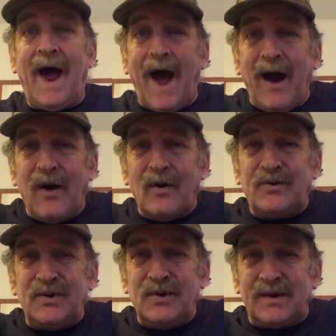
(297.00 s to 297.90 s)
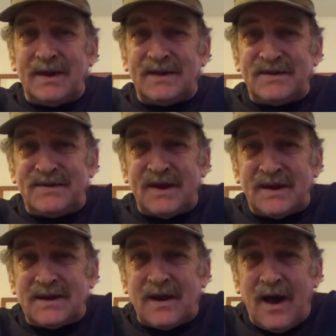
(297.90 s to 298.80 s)
How do you get
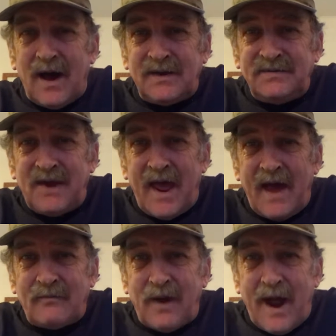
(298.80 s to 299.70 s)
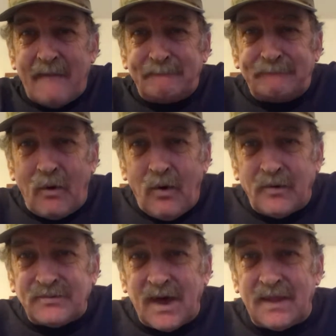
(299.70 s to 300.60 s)
6 goddamn
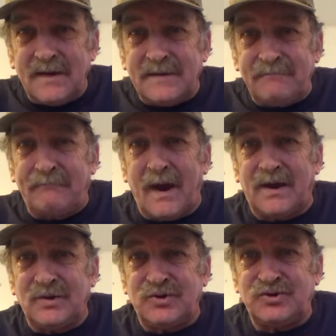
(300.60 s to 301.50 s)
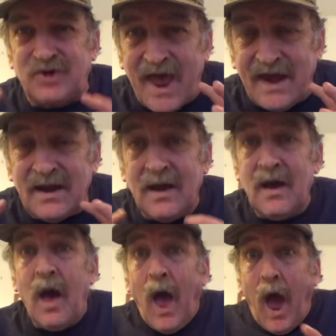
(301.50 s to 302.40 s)
RAV4s out of this fucking shit?
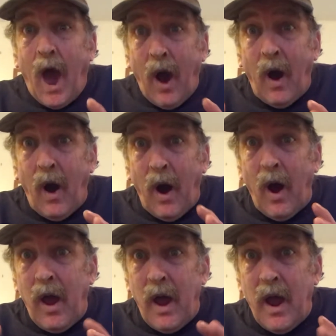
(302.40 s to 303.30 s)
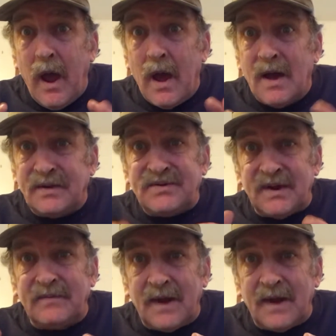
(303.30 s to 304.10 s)
And Stephen